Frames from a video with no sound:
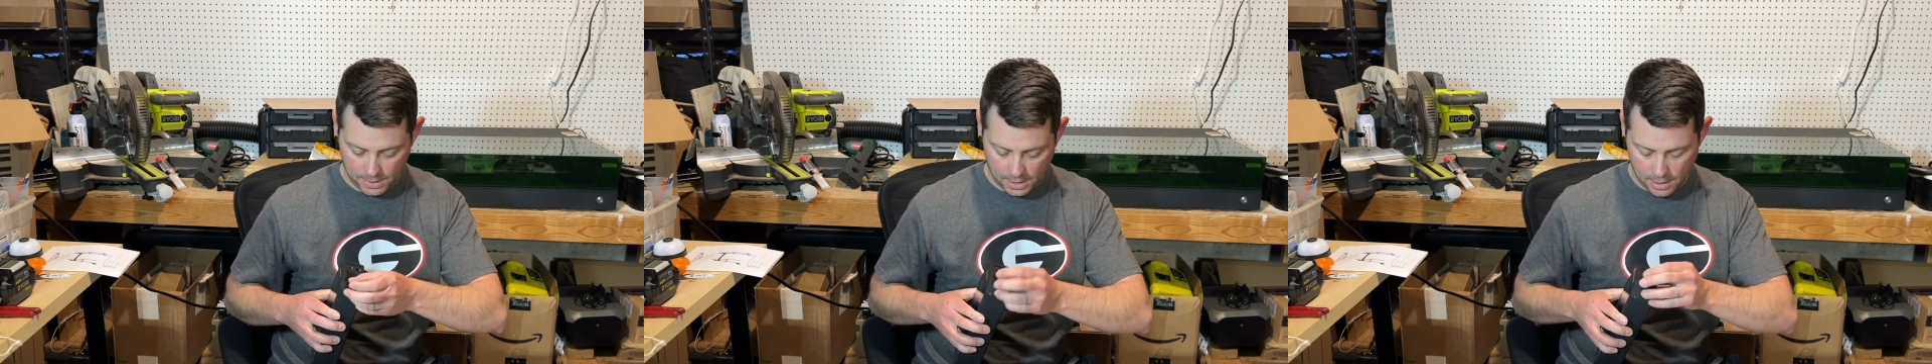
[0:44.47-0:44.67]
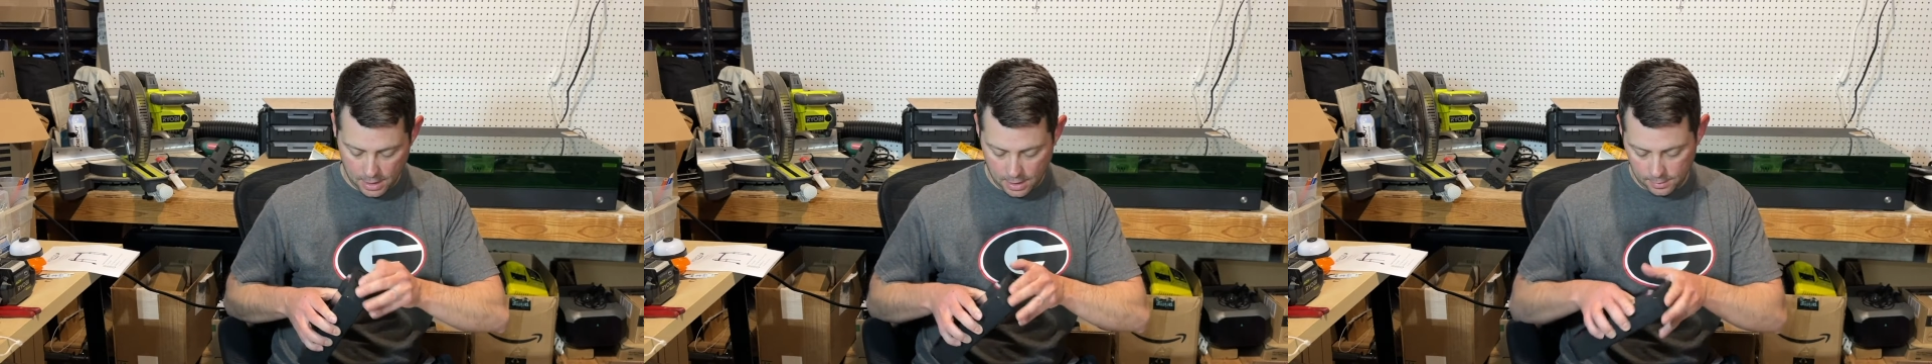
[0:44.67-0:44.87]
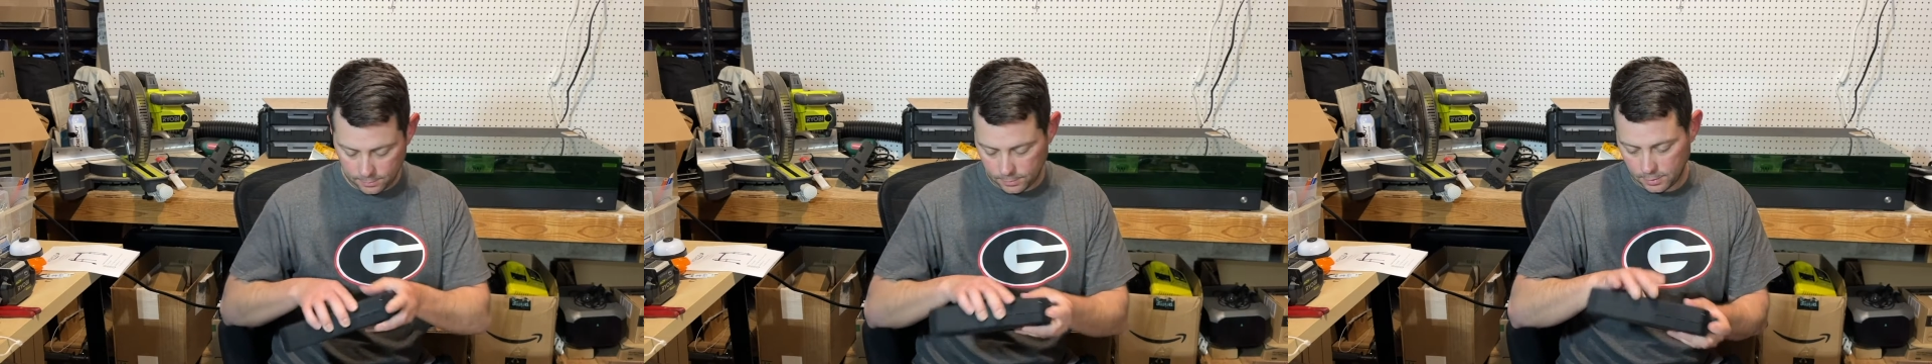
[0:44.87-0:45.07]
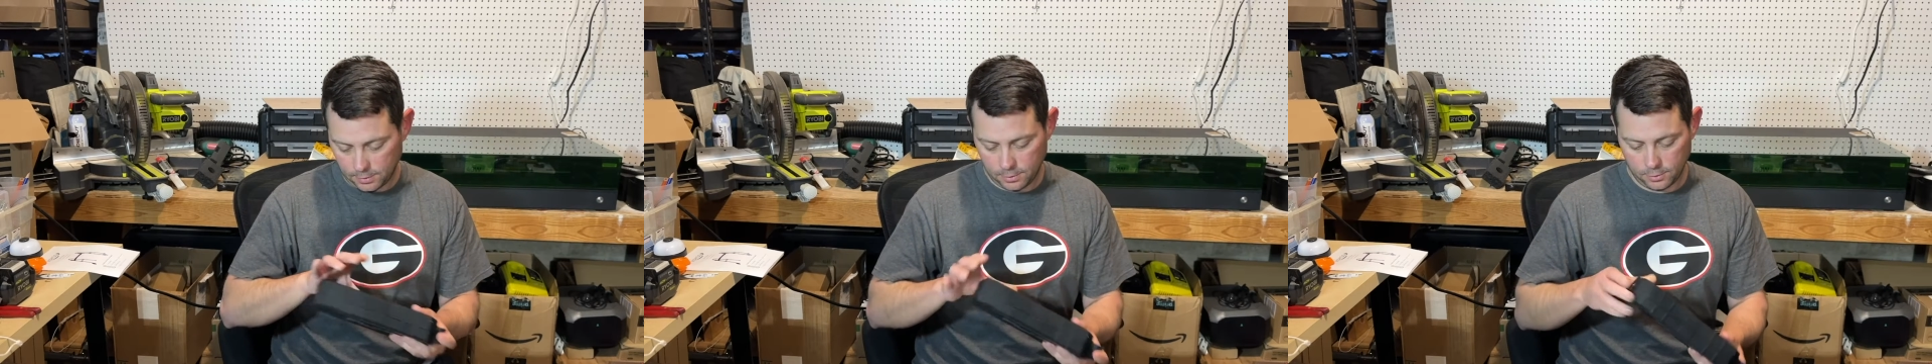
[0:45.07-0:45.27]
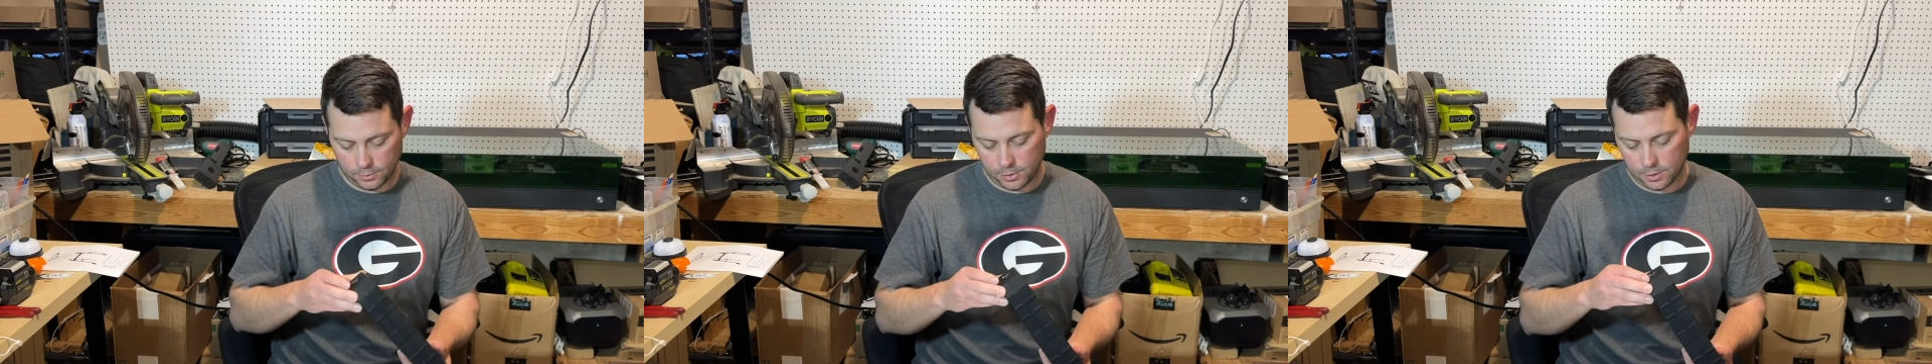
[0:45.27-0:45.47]

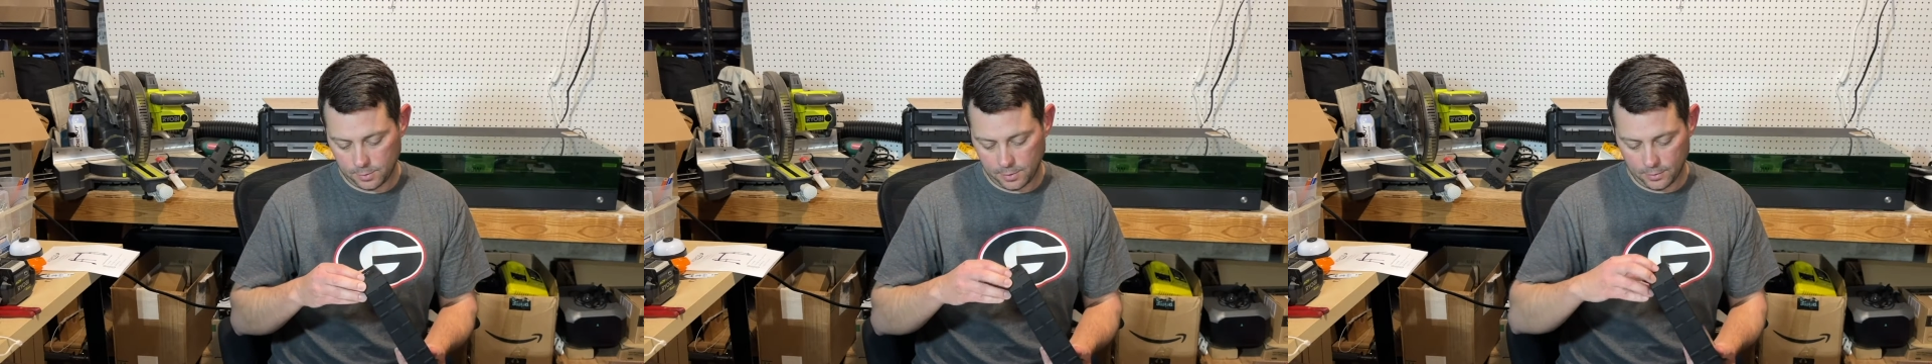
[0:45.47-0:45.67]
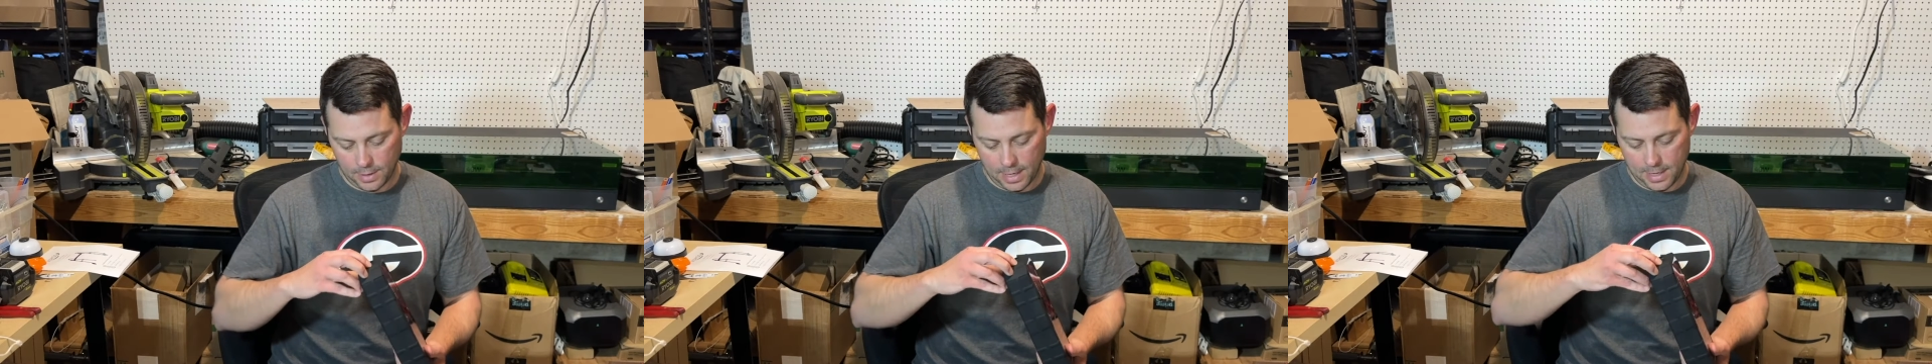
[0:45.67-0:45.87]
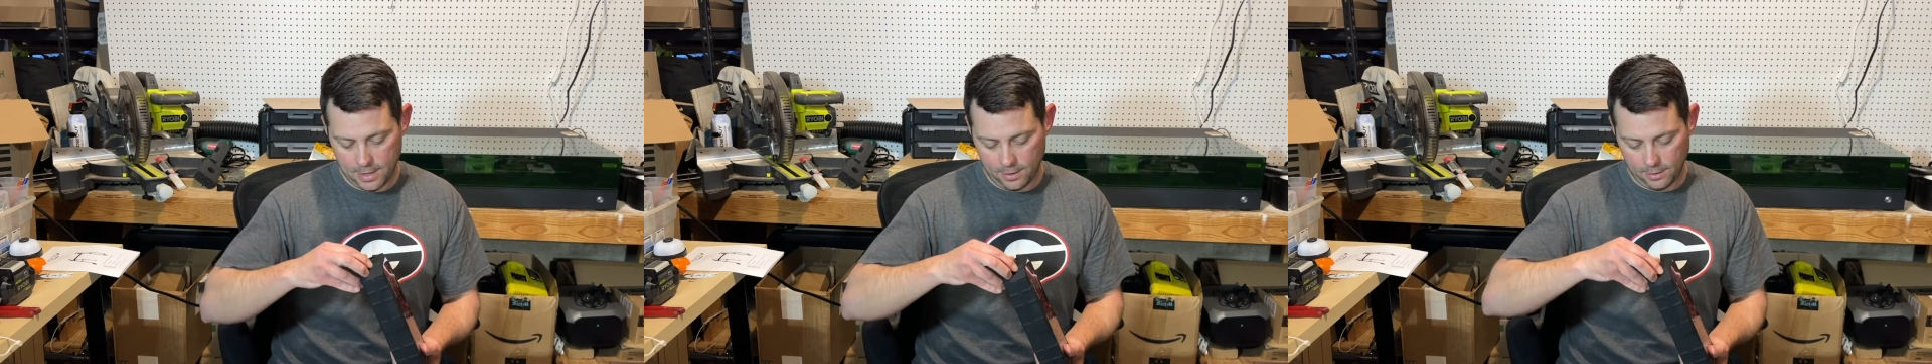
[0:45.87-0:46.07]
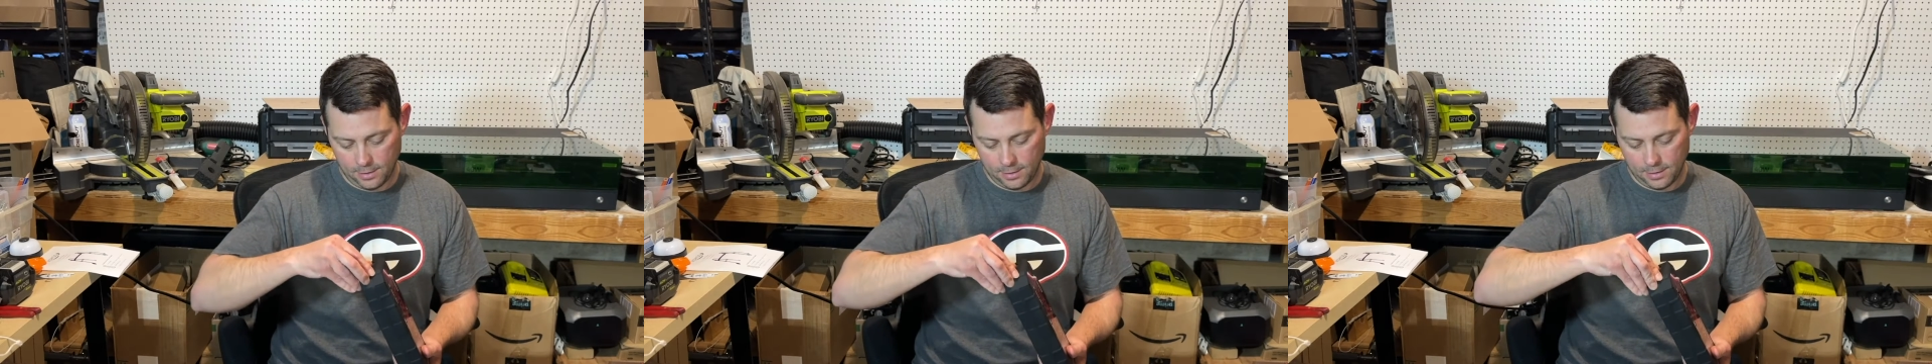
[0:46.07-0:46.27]
Right here.